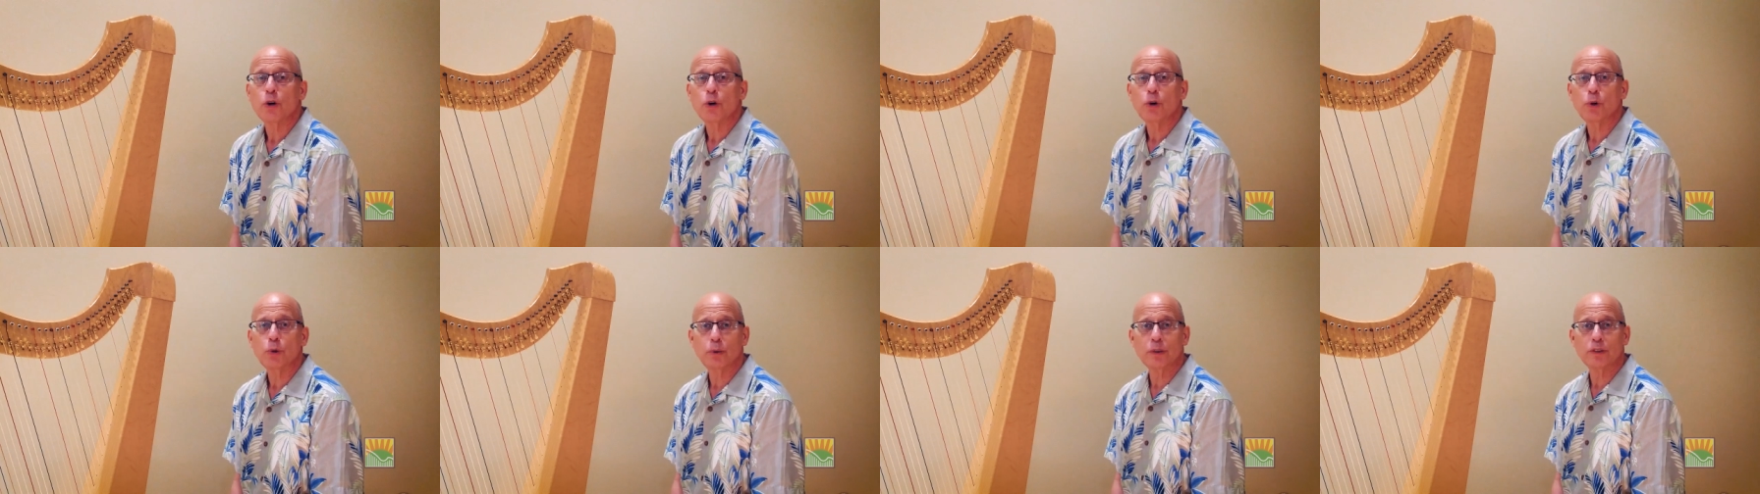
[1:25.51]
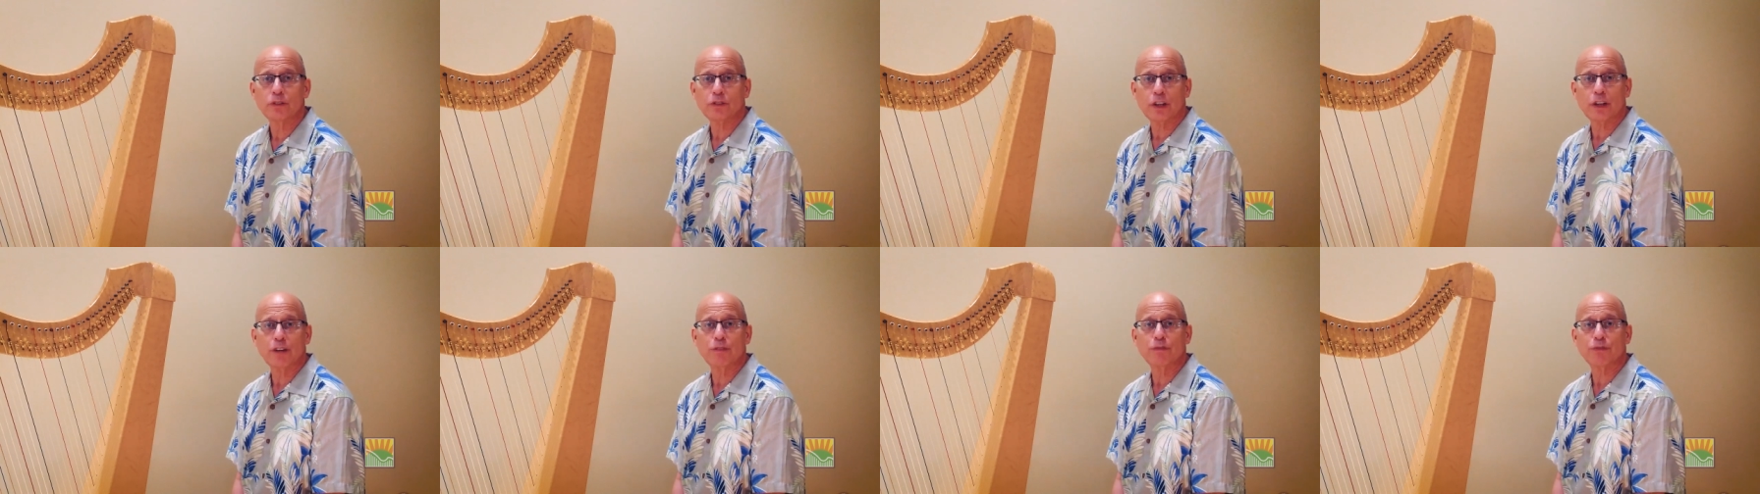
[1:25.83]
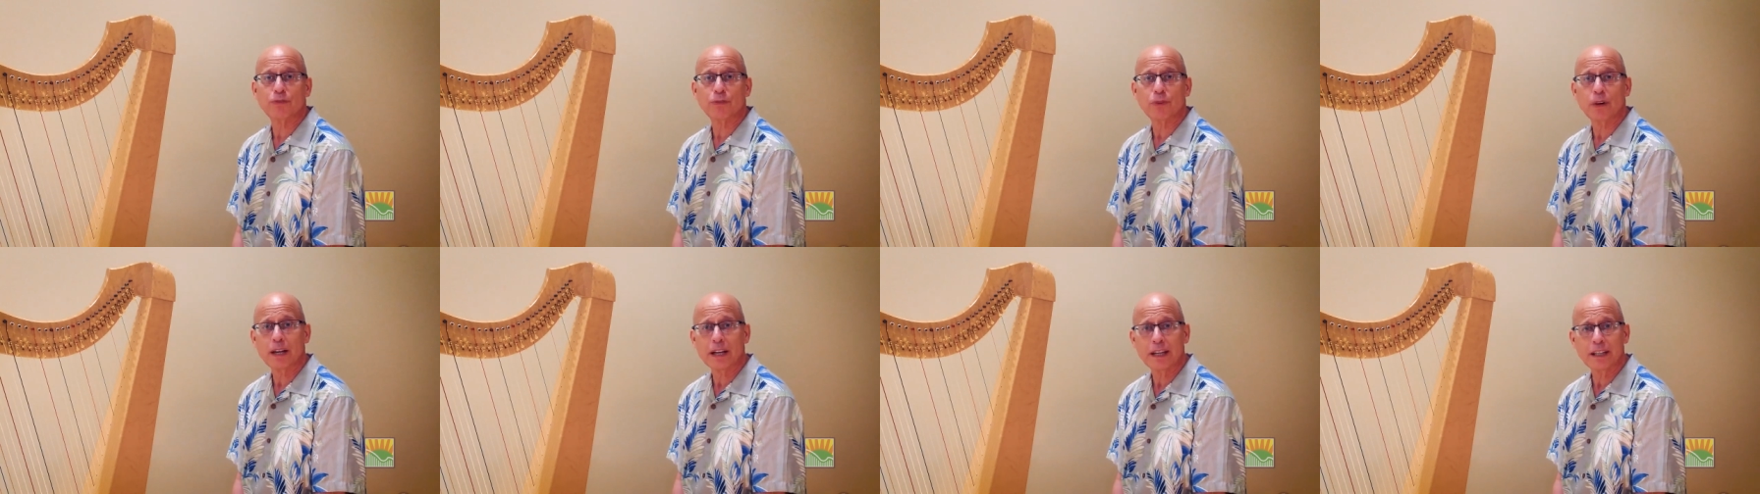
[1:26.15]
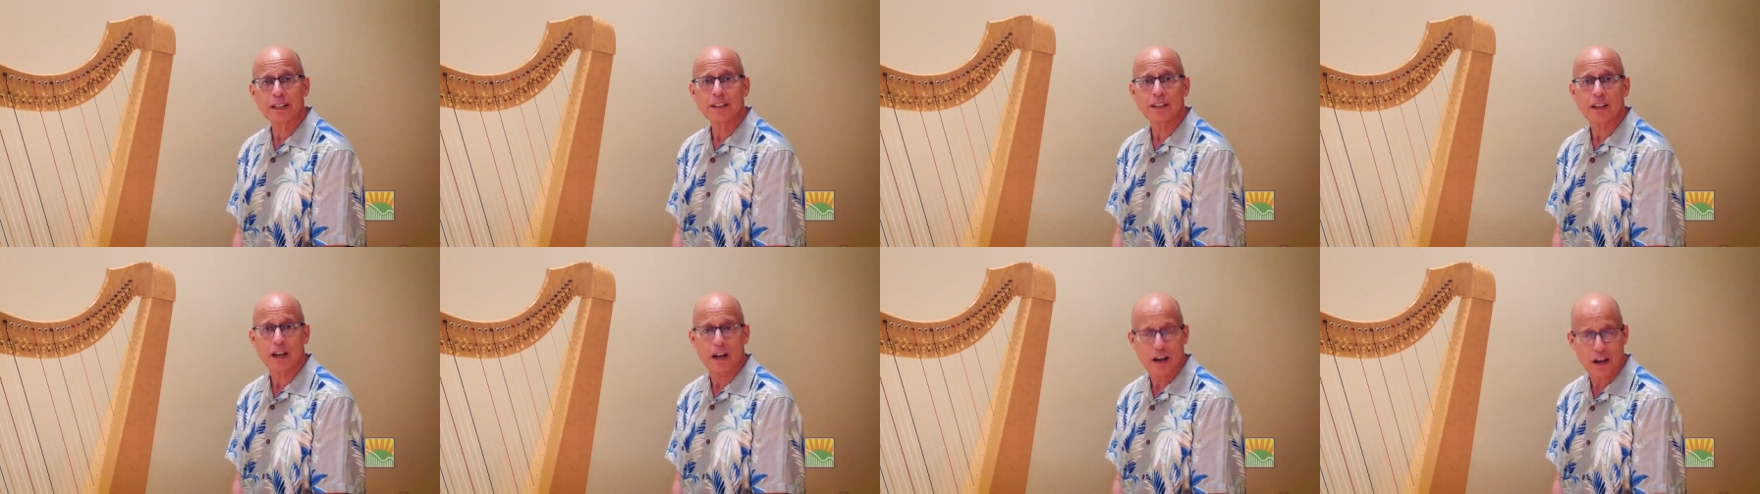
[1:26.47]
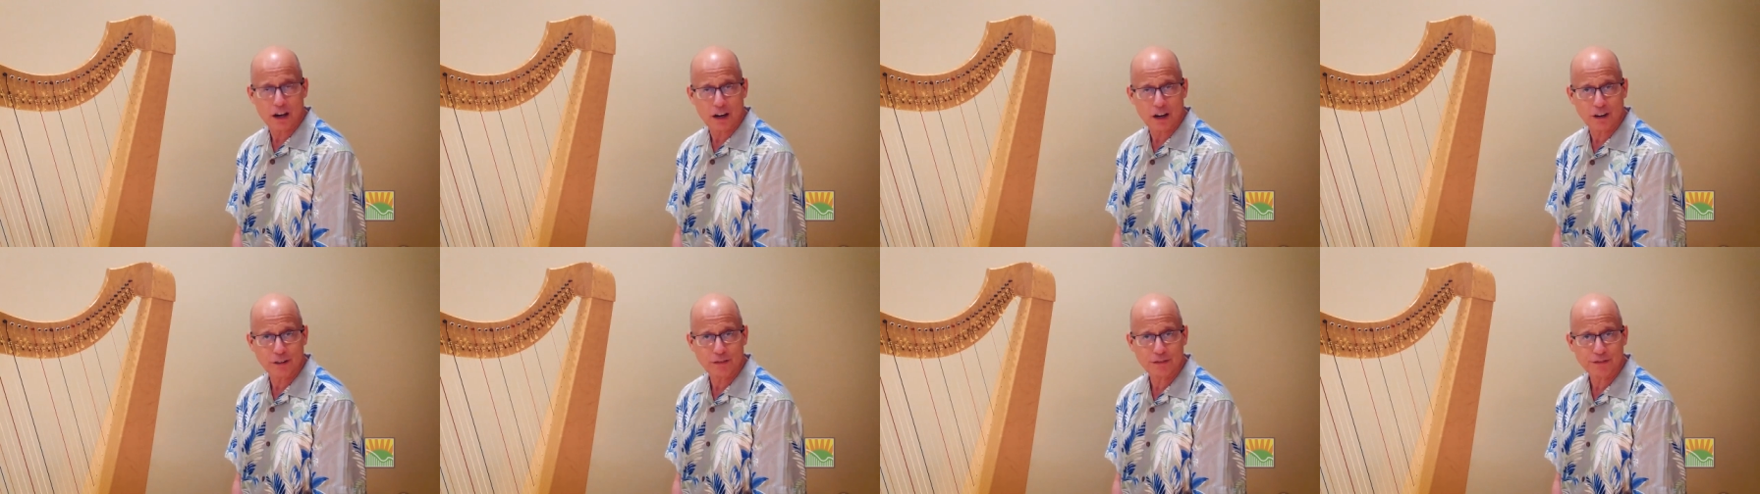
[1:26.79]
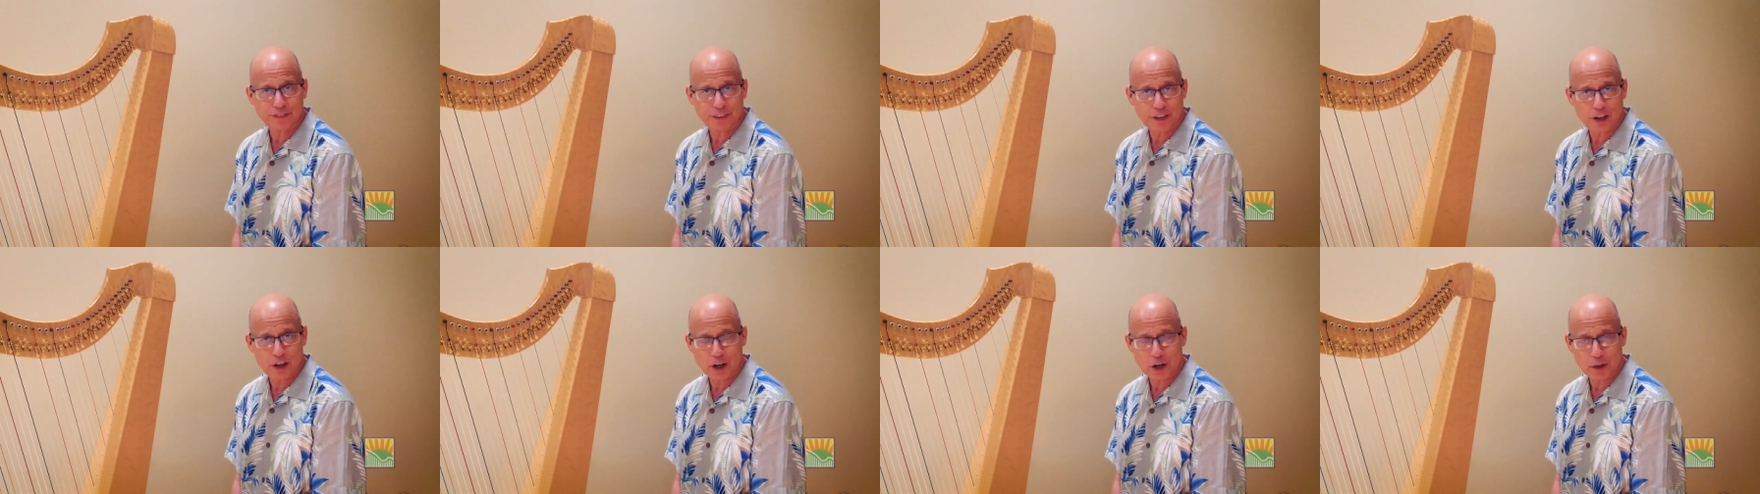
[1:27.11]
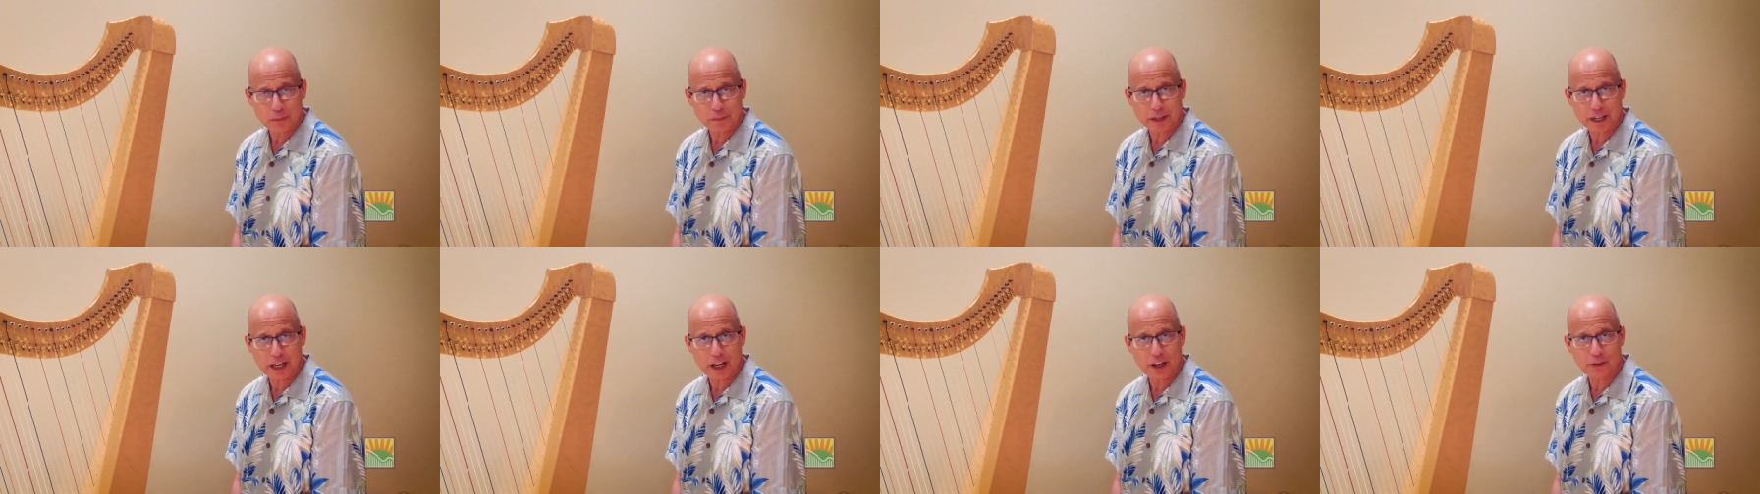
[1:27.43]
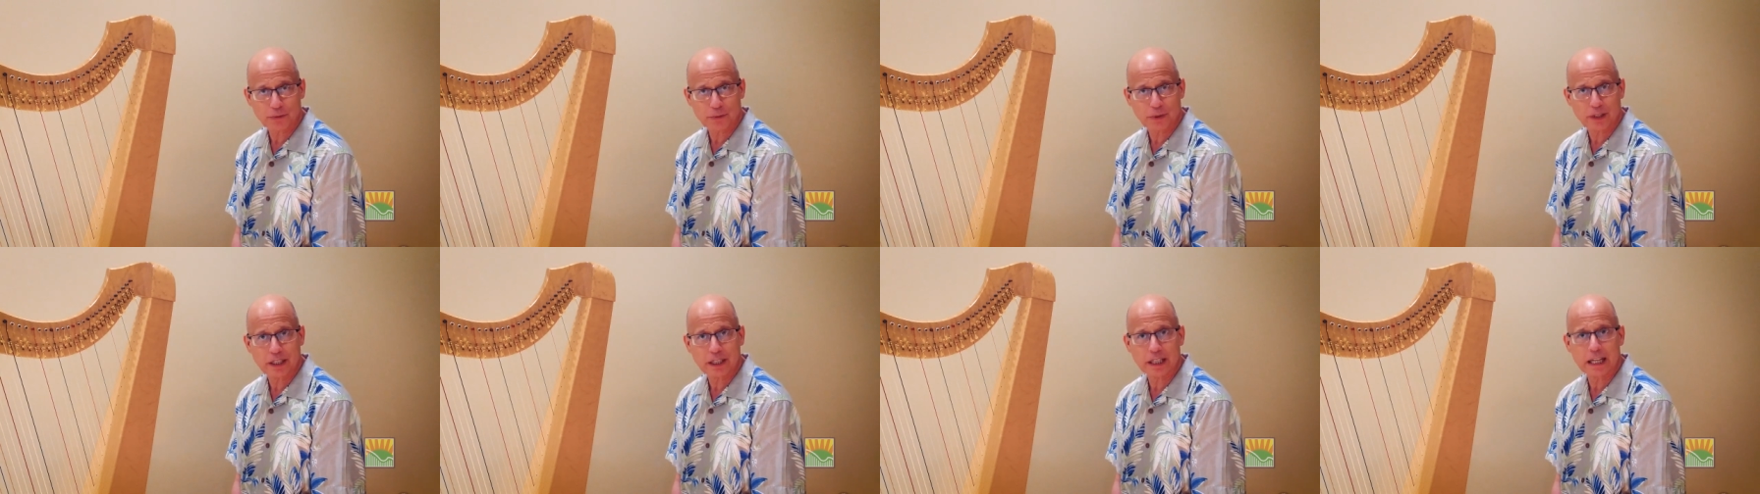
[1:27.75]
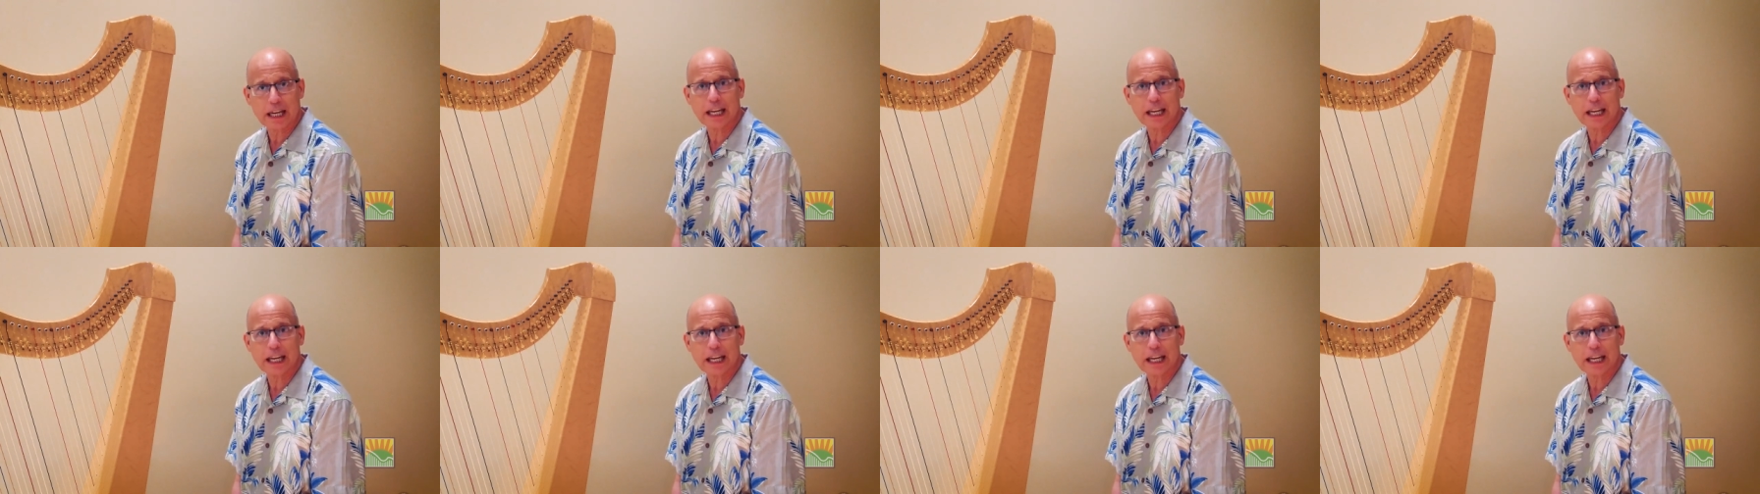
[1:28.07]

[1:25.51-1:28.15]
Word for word: who is a friend of the Harp Gathering,